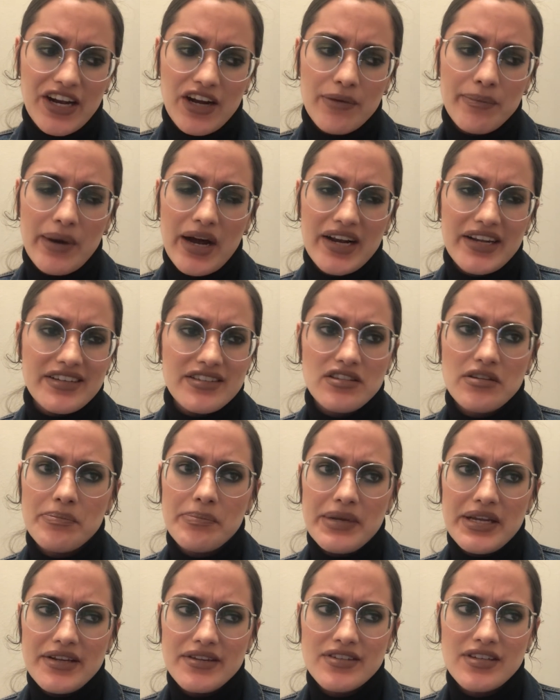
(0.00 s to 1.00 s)
our bodies to
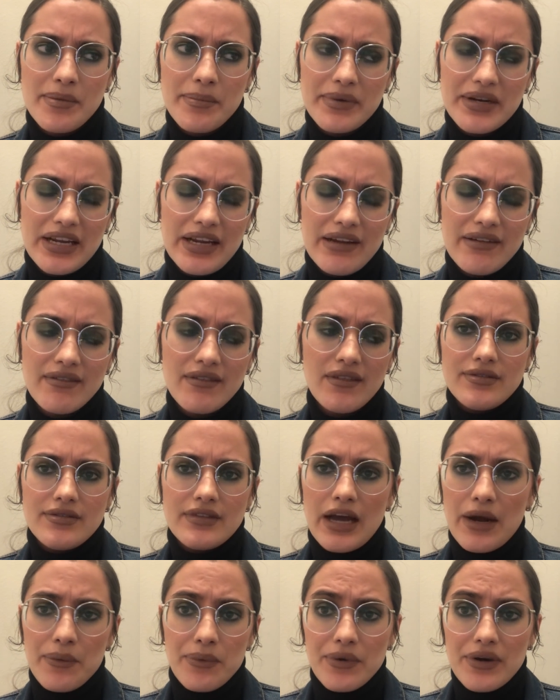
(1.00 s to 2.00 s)
be somebody
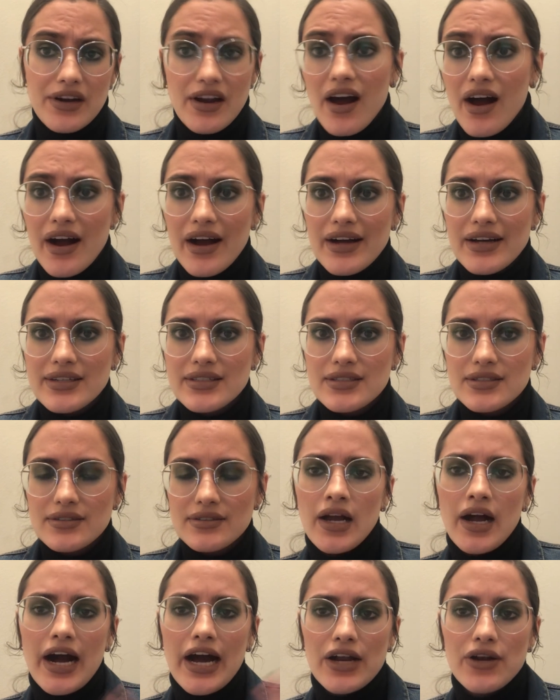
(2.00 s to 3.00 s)
that we're not.
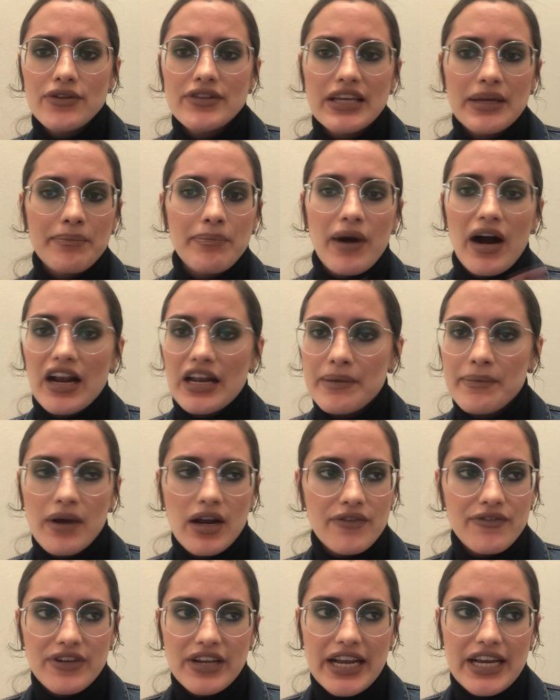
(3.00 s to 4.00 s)
I don't think body
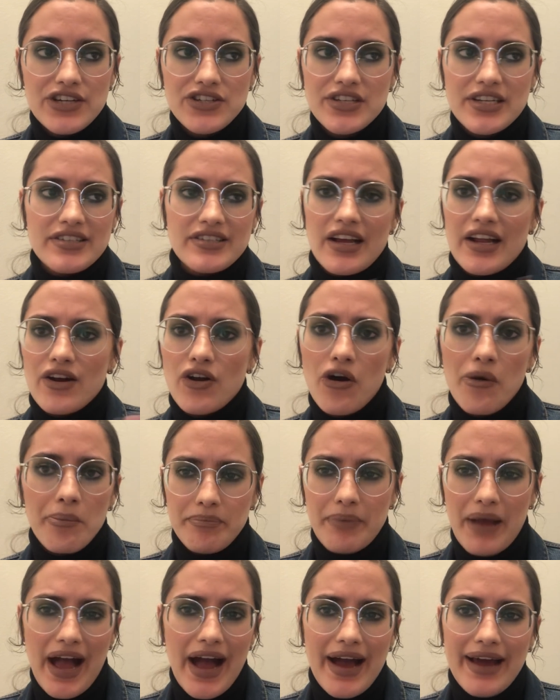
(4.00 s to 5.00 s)
modification is at all
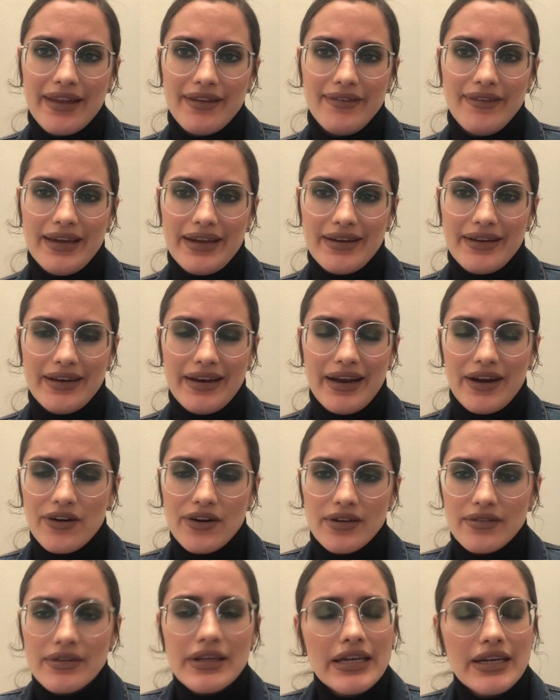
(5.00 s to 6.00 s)
bad,
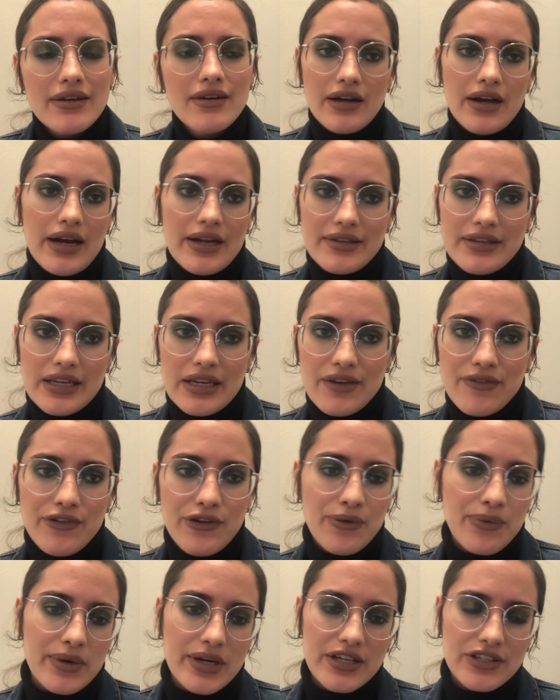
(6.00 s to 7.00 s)
inherently. I think if
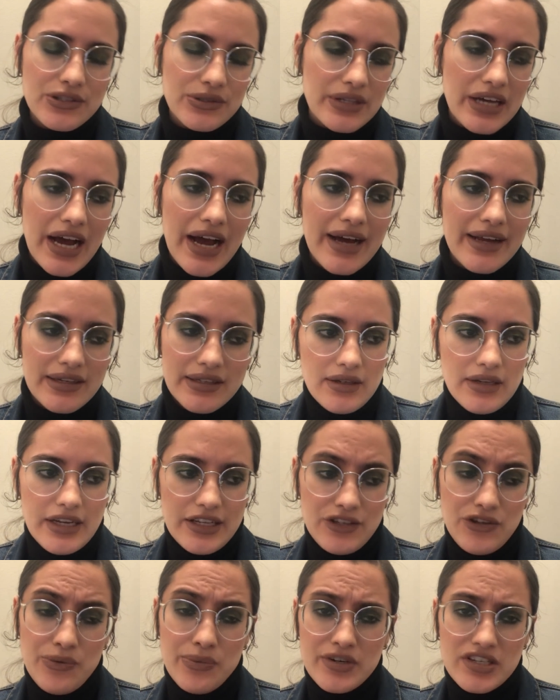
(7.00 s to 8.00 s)
you want to do that
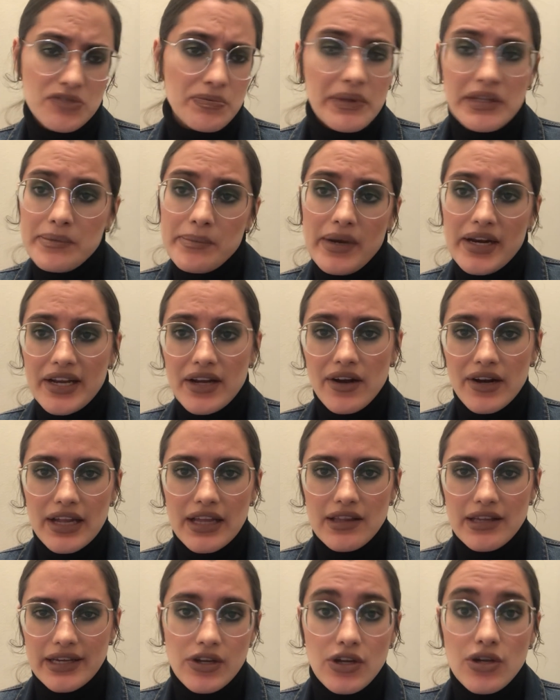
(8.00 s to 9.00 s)
and you want to spend the money on
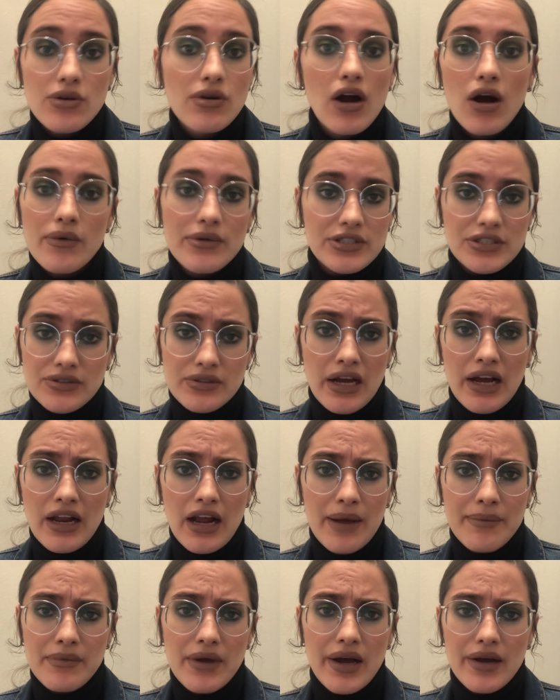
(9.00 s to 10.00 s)
it, you go and do that.
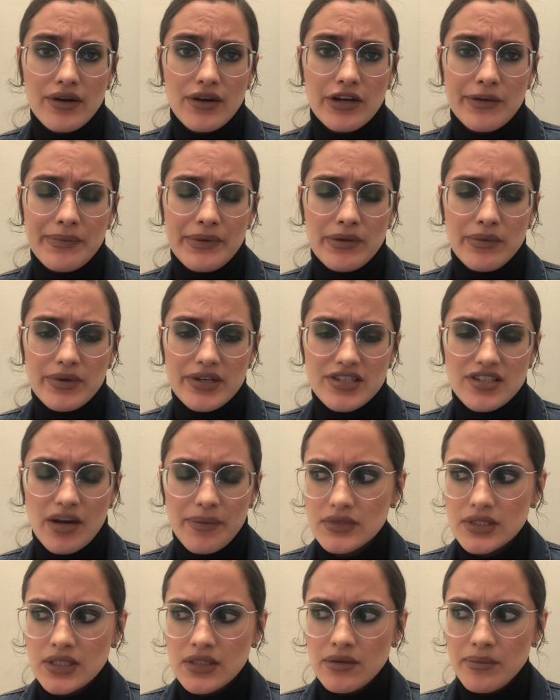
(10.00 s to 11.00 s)
I'm not going to be the one to stop.
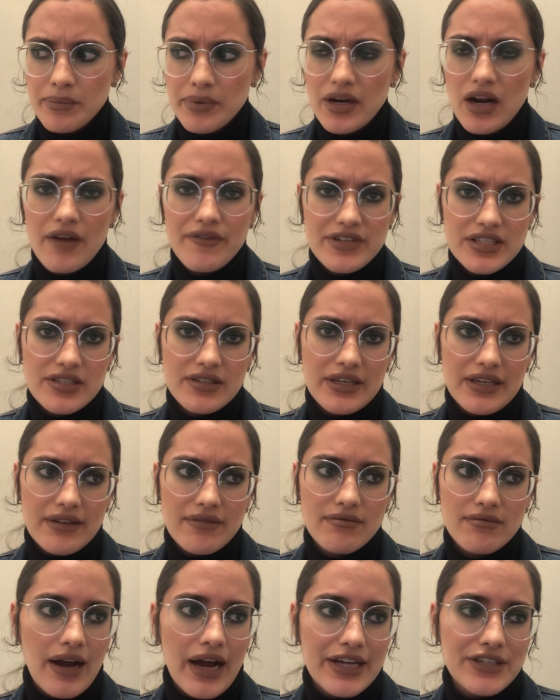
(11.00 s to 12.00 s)
But obviously,
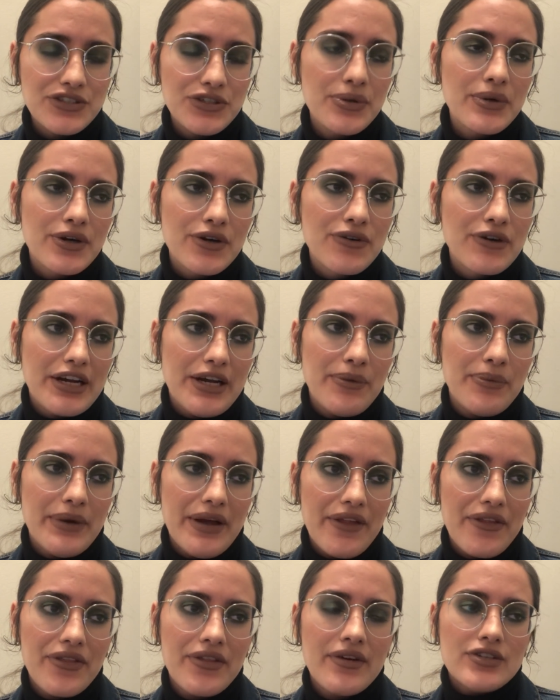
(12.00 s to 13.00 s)
I do agree
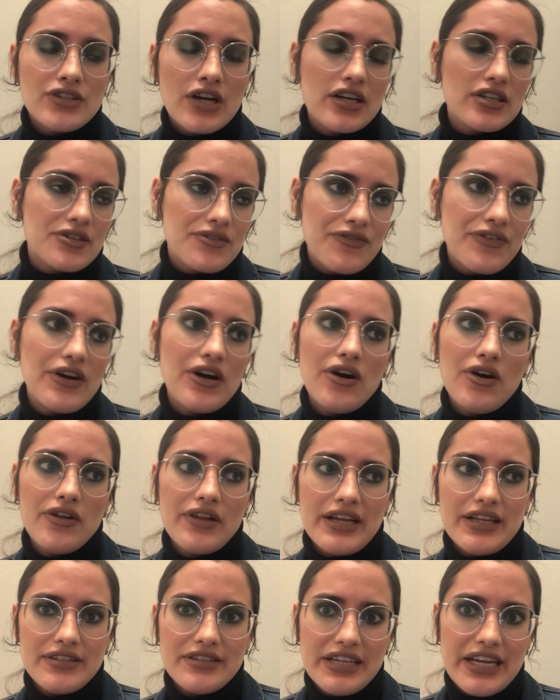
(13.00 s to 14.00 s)
with Dr. Phil
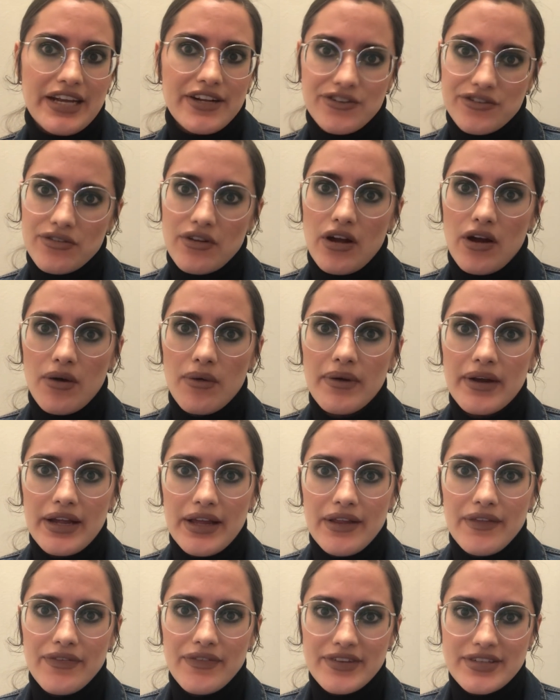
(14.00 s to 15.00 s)
and D'Angelo
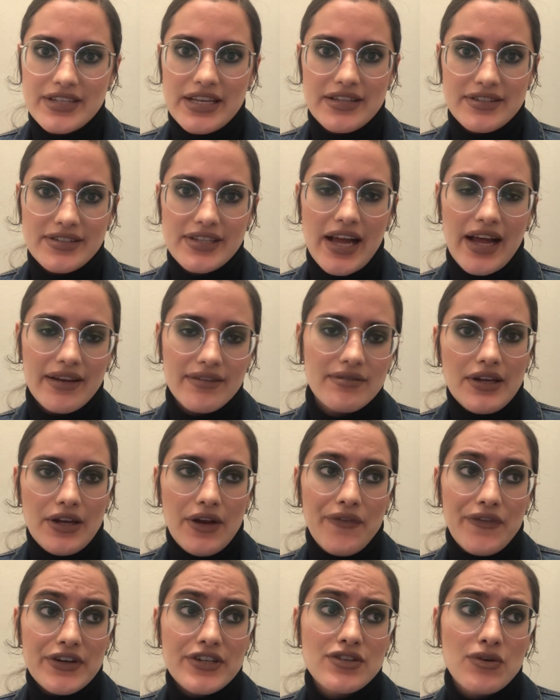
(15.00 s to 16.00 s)
in the sense that,
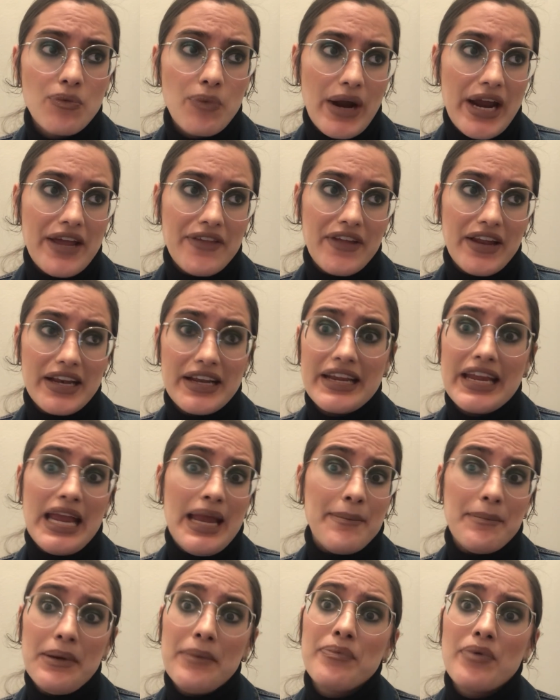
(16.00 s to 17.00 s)
there's a way that it
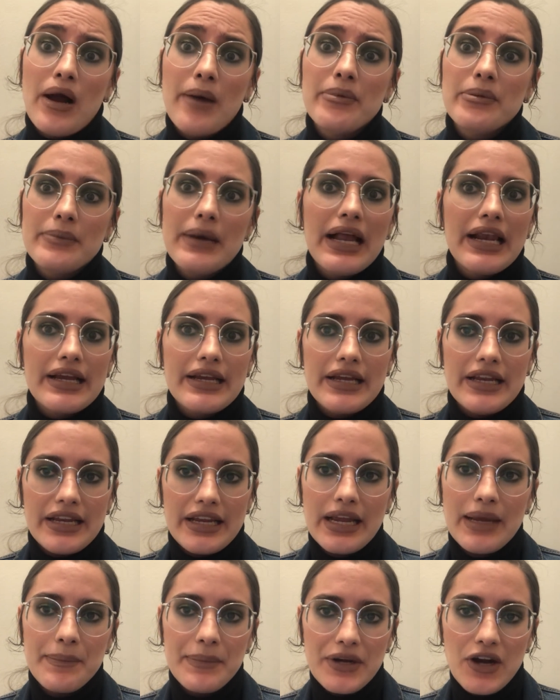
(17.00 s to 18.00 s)
can be problematic and it
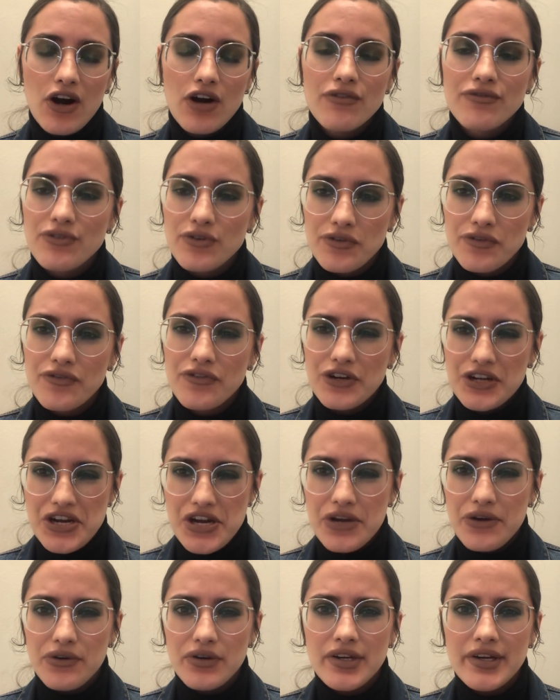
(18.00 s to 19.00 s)
can be harmful for
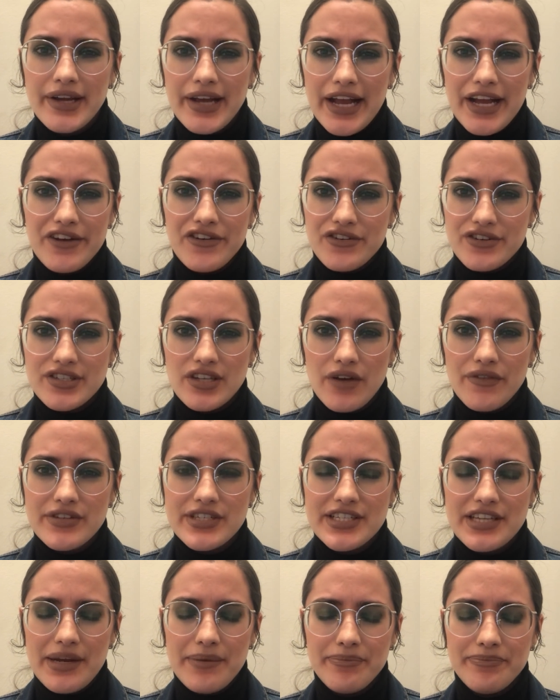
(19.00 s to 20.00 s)
you and your
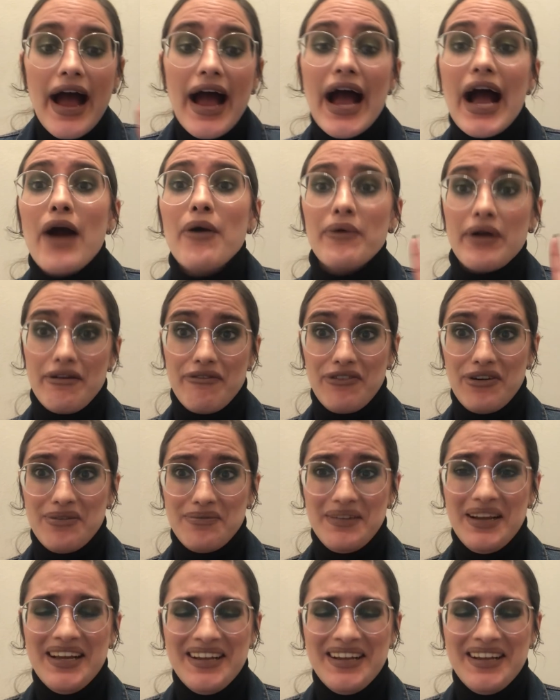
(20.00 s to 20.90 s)
self-esteem. However,